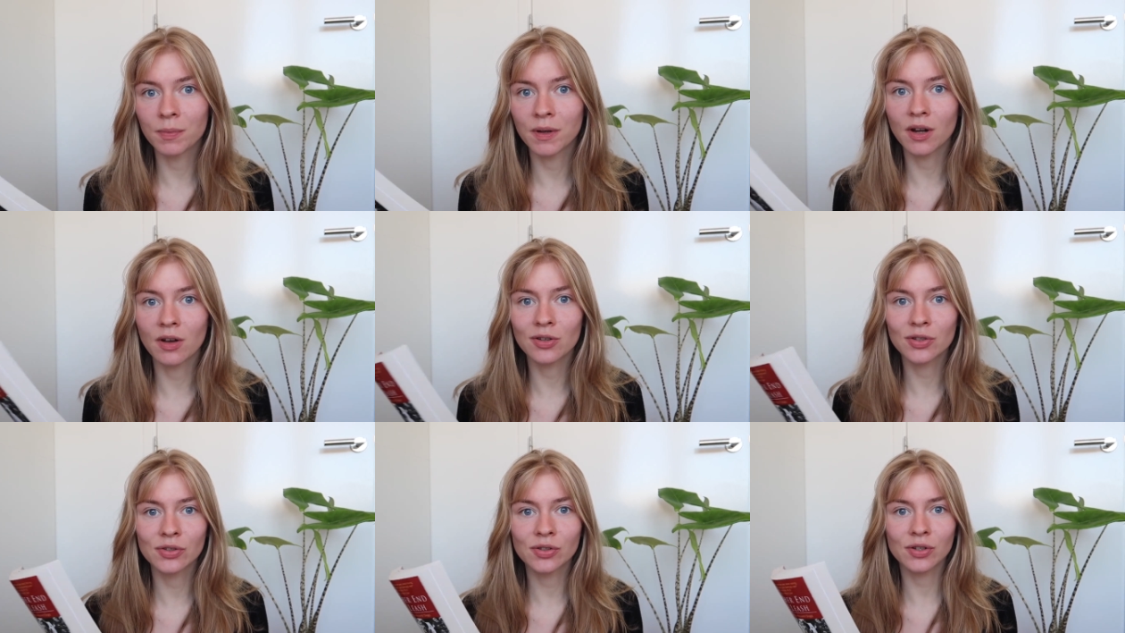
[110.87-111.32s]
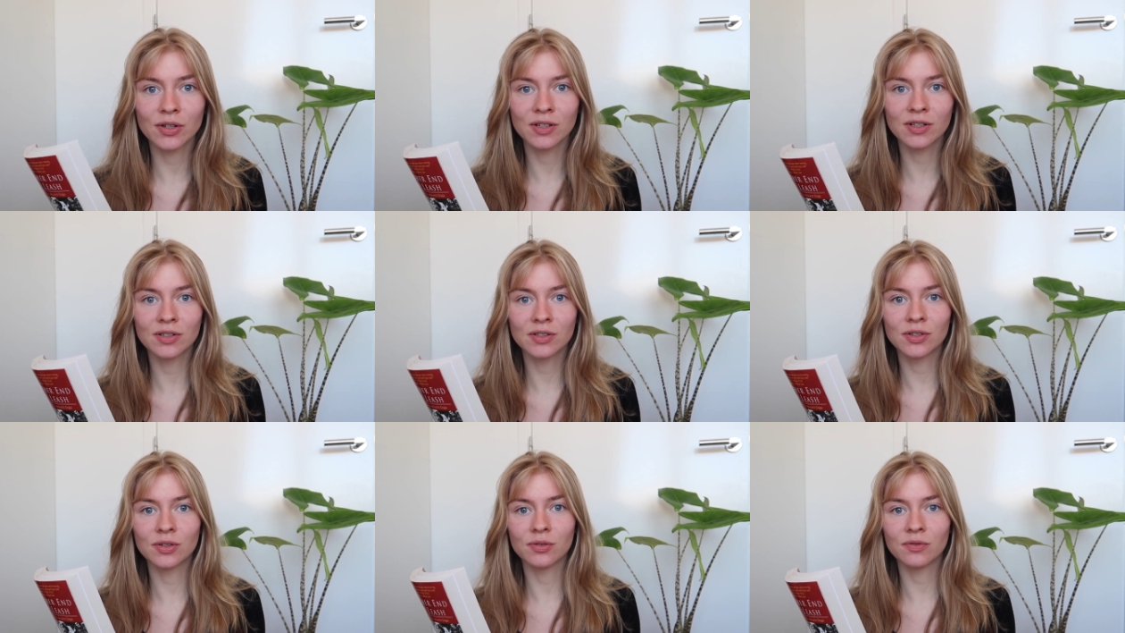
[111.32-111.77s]
but also
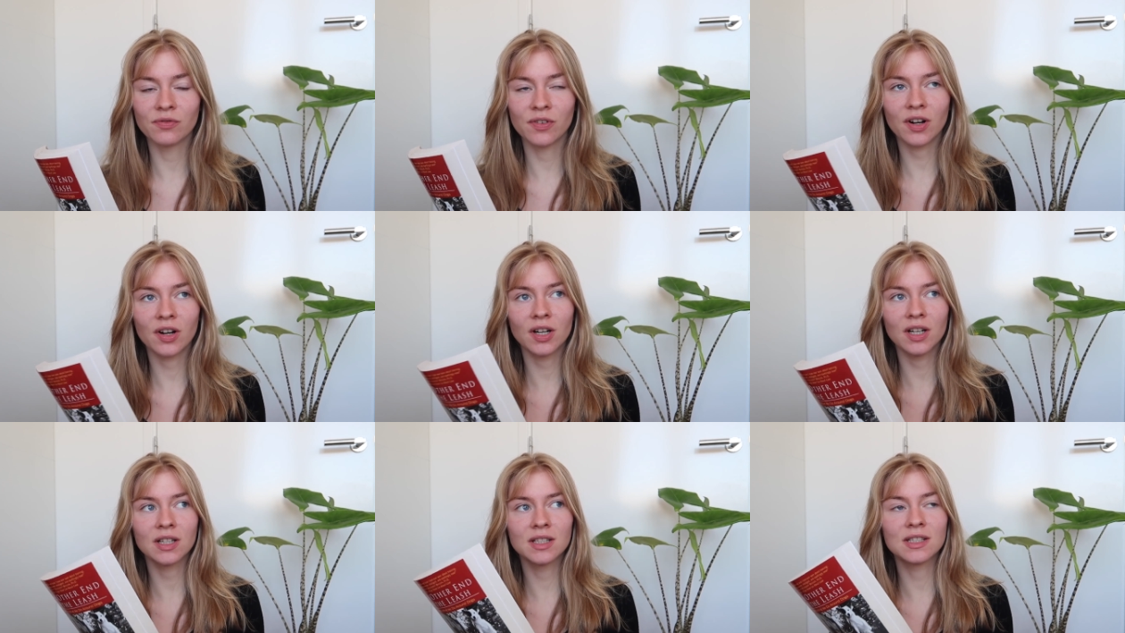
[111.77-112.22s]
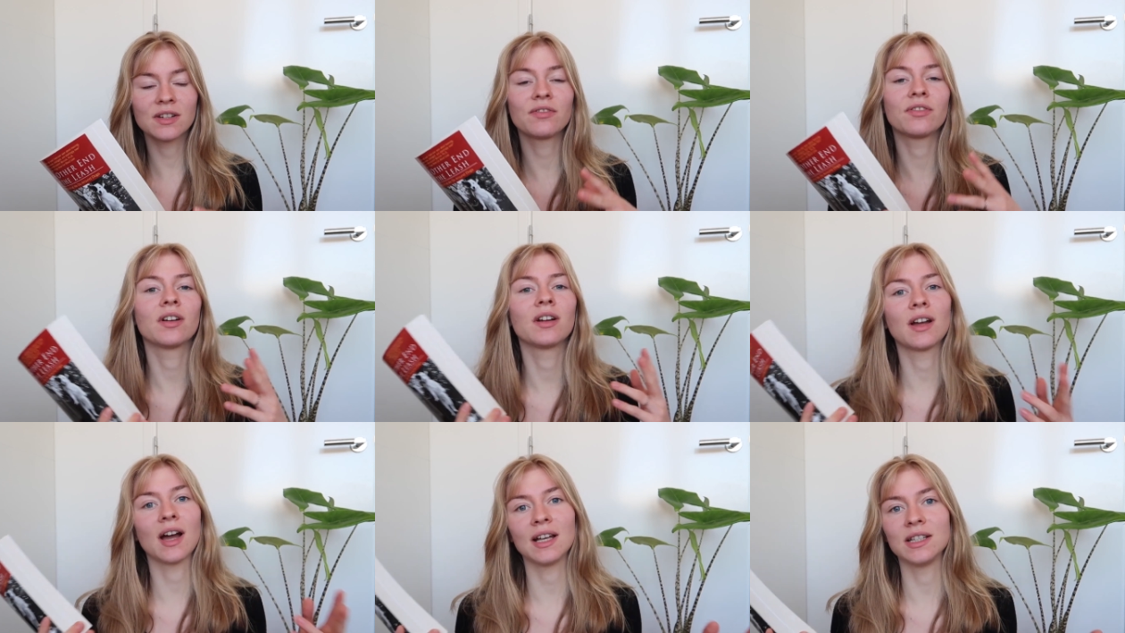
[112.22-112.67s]
into very
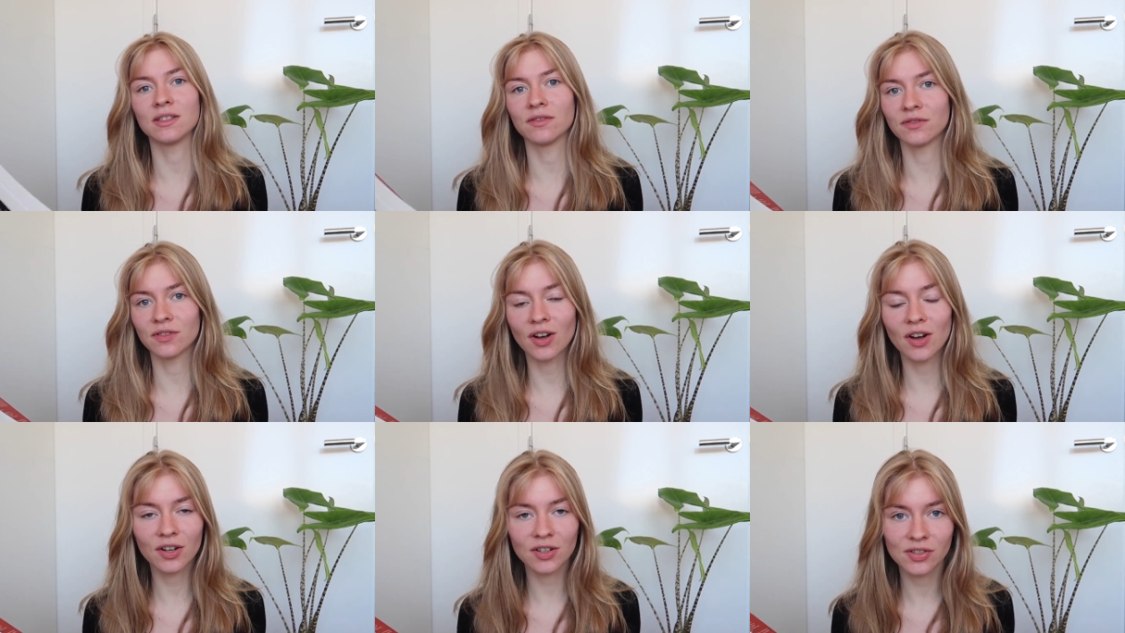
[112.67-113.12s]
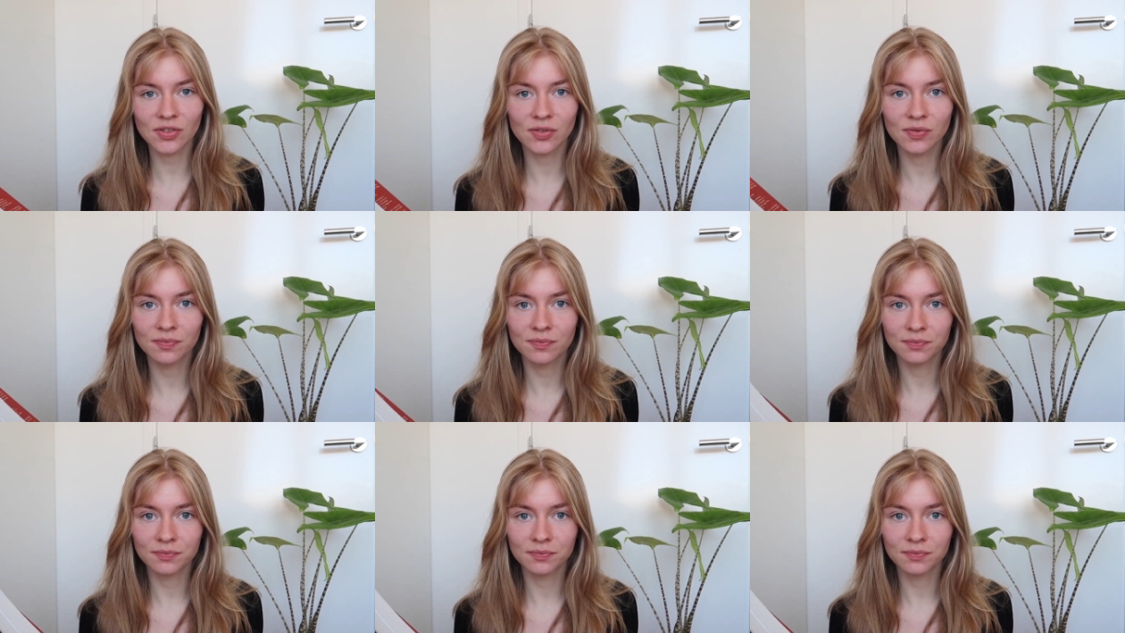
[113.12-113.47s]
different kinds of dogs.